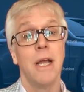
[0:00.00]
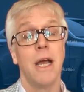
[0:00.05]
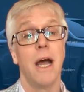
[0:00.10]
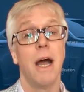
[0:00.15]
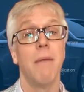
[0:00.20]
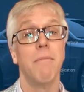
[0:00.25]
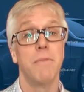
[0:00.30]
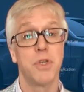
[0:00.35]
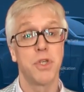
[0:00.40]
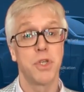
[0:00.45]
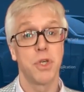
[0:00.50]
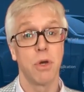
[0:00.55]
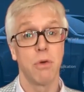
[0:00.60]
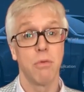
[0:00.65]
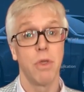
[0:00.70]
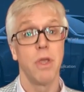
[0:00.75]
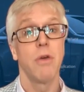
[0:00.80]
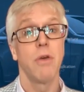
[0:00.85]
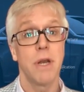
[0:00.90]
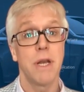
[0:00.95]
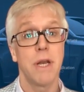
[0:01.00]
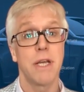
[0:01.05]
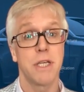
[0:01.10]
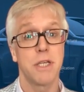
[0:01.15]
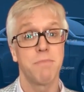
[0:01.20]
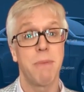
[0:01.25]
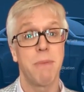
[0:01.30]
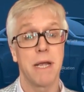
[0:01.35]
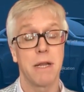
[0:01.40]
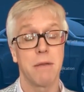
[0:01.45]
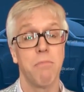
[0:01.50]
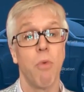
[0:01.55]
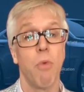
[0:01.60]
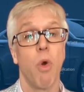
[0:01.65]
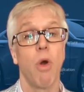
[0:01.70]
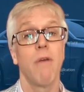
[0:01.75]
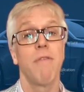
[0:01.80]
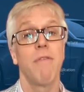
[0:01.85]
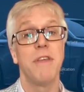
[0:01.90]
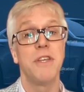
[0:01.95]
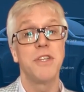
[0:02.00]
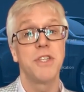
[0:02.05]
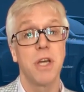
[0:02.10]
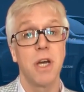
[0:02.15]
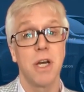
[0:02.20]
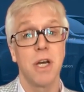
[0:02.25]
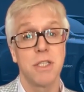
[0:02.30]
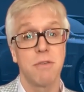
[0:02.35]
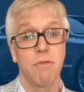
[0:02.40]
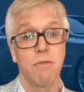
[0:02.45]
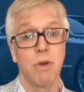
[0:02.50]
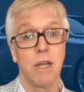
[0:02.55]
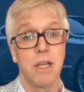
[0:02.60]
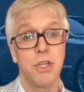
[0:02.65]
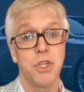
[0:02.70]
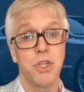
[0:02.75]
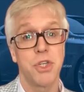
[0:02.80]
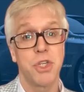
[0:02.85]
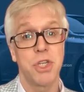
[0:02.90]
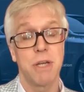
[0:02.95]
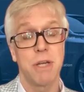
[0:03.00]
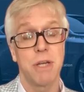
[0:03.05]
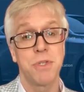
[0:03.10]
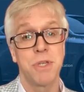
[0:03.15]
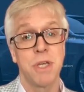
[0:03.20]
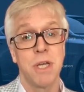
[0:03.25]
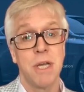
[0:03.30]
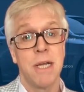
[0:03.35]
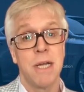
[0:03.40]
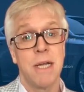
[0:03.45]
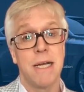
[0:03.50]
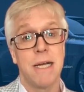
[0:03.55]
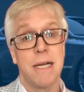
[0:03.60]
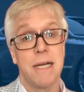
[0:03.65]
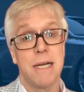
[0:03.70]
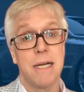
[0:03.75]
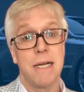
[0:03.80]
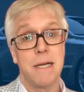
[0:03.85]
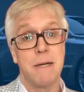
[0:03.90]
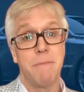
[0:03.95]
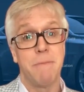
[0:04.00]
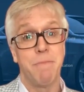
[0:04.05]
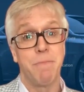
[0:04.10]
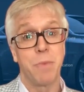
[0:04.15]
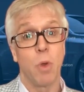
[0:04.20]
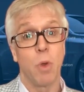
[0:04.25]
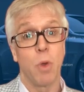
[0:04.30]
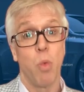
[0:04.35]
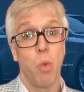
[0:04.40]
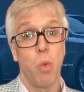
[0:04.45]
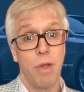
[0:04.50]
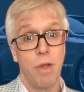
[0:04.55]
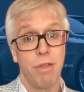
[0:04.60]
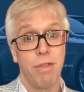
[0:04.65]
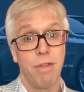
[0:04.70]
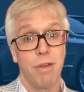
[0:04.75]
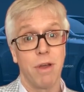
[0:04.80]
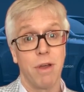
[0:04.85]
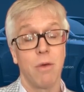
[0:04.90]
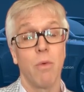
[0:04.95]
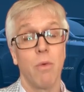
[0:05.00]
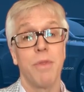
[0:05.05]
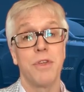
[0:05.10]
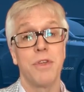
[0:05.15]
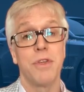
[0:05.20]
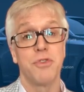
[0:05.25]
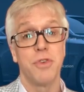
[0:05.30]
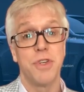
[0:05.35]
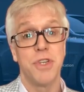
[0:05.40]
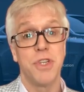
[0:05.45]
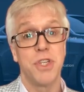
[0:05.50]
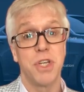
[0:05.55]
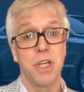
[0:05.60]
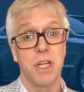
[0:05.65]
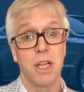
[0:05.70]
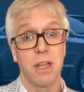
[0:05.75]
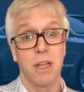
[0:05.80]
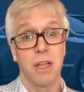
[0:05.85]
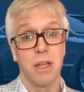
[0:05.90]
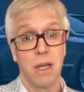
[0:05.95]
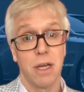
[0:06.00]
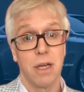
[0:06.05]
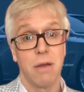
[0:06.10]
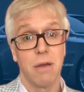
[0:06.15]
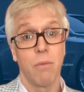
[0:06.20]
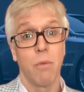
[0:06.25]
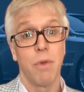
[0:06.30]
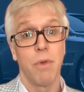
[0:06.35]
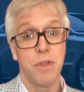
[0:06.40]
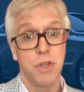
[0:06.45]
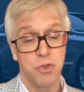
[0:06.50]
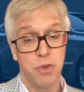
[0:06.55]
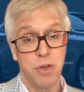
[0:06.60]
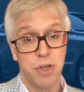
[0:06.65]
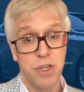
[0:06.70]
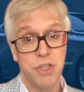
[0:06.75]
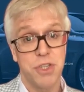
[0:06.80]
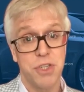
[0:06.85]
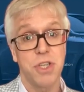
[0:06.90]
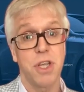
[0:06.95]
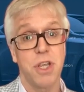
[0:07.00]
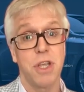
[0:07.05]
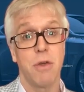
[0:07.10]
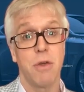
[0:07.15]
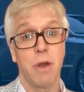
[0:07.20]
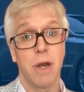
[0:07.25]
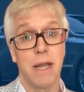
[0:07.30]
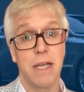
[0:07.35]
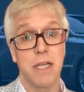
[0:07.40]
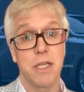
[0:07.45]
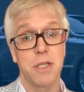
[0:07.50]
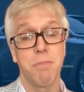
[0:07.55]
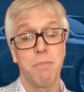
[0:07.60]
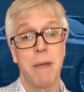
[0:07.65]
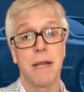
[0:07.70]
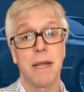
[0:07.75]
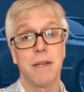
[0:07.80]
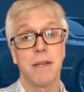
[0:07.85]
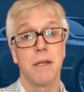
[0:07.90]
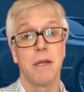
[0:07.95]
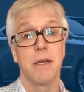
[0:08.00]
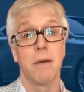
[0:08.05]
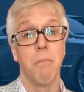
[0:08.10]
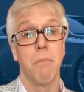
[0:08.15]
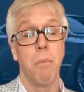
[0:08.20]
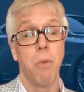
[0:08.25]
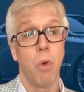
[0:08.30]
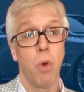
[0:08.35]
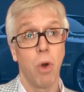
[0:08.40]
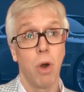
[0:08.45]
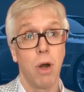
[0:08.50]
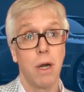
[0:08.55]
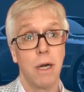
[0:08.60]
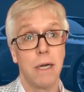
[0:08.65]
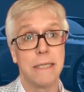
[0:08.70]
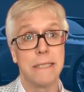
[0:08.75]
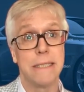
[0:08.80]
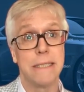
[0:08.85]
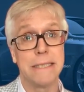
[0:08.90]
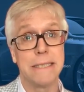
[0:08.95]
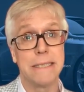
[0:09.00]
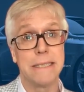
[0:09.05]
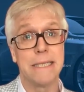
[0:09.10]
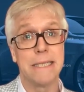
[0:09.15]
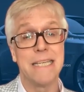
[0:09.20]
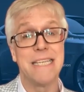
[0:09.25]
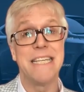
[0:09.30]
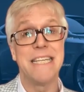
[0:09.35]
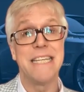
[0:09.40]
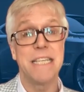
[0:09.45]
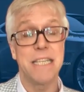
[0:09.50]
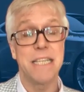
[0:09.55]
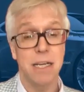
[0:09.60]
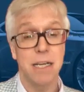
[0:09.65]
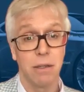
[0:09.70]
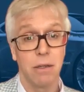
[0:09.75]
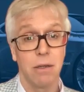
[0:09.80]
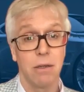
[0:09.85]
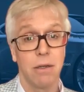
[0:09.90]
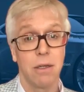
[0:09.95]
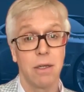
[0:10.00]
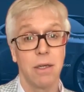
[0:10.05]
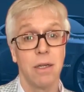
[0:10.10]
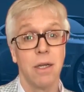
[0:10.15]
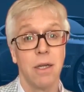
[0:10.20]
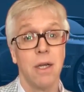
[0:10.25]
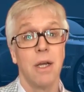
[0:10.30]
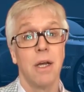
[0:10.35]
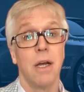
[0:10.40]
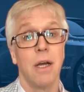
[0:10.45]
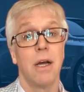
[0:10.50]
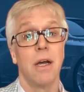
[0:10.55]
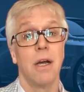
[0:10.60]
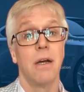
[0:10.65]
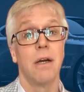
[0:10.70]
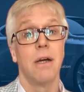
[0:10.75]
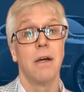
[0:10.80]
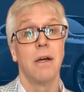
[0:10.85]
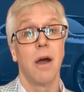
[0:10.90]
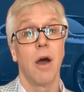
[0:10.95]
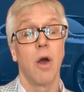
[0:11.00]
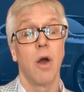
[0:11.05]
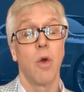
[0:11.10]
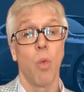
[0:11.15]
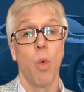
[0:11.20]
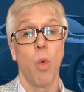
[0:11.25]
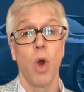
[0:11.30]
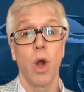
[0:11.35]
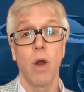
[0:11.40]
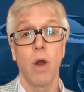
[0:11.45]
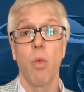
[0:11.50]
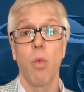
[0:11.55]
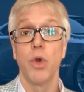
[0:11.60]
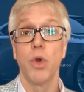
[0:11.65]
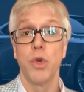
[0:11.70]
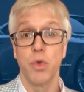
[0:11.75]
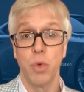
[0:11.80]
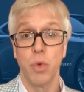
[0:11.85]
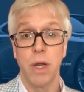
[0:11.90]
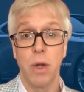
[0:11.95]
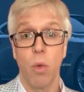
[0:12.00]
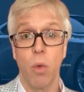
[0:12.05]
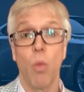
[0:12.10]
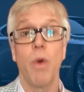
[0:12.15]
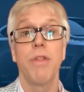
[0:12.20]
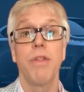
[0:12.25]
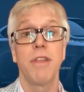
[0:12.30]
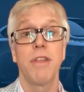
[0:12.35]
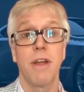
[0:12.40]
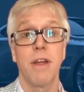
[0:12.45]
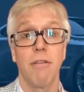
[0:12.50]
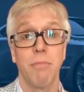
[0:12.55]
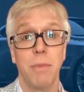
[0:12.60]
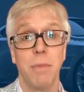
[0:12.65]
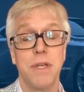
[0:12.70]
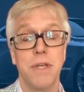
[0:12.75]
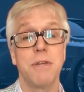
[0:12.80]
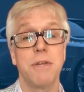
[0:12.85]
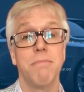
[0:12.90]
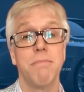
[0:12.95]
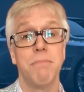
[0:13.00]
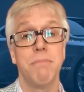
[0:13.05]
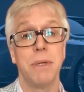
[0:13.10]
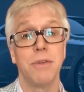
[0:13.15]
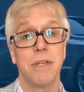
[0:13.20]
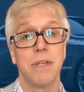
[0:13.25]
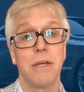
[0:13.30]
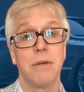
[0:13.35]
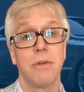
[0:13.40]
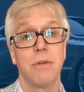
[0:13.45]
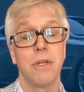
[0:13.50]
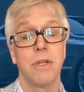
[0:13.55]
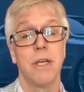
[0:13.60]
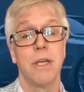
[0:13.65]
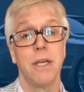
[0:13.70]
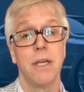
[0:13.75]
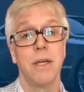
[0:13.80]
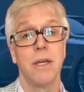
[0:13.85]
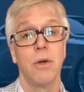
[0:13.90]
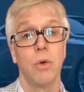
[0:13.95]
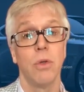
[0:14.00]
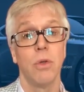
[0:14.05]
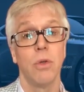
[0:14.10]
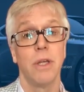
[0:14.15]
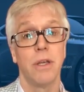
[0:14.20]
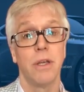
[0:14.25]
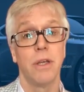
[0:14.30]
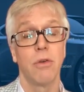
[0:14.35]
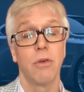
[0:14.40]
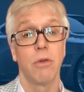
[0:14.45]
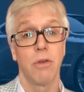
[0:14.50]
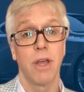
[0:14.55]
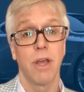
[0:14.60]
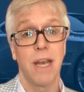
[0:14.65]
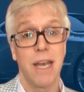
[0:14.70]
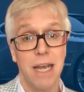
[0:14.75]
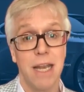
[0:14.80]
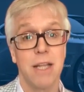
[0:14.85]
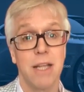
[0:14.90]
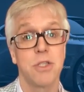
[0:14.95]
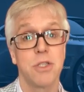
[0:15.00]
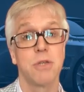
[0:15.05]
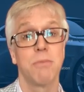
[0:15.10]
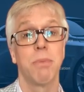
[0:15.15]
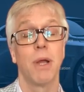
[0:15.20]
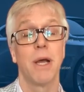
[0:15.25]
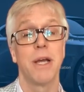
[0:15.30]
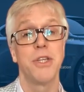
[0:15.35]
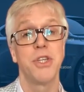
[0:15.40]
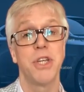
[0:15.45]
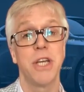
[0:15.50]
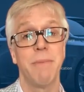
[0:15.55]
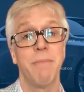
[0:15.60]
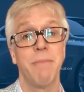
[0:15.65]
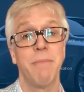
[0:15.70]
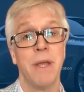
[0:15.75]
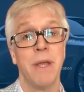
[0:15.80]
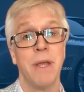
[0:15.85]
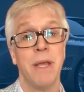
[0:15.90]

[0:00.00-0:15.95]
Um, so you can expect more of these kinds of relationships. Um, with uh, with the strategic uh, with the strategic, you can expect a more uh, detail on uh, on work we're doing with the government to build out a wholly Canadian supply chain.